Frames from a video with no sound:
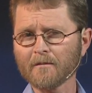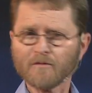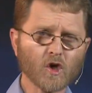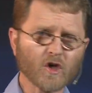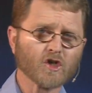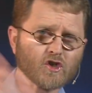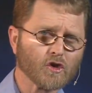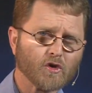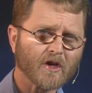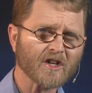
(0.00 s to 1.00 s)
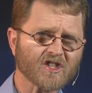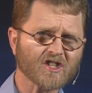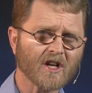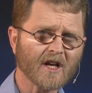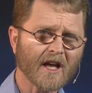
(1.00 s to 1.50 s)
you could do
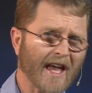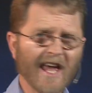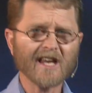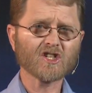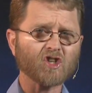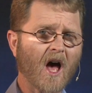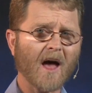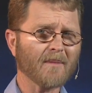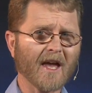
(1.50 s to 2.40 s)
this anytime,